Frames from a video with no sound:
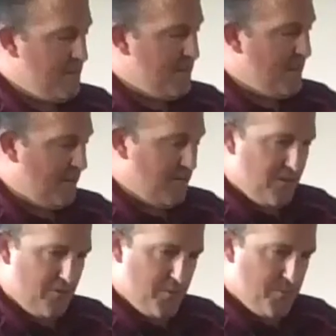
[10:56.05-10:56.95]

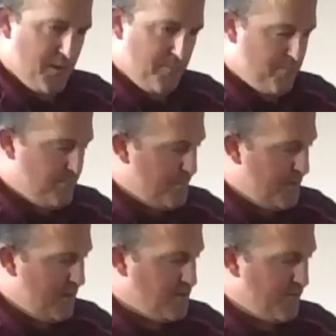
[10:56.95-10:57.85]
yellow would be a
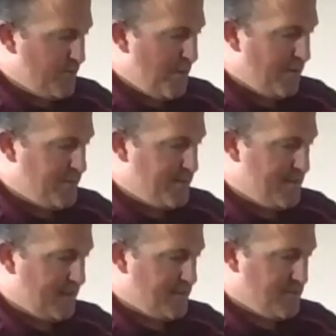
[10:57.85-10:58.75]
pH of about
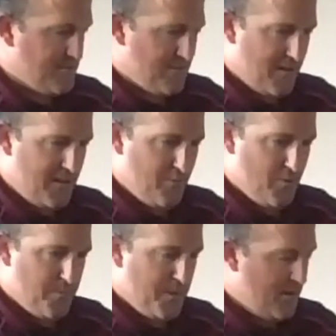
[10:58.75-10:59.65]
6, green
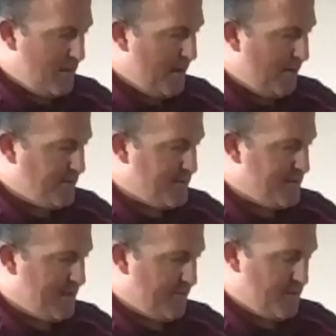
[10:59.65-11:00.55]
would be at about
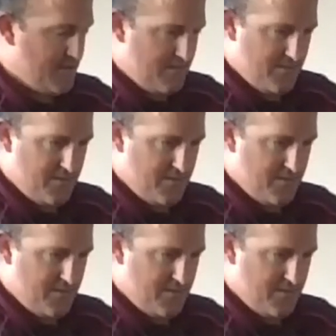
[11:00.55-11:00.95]
7,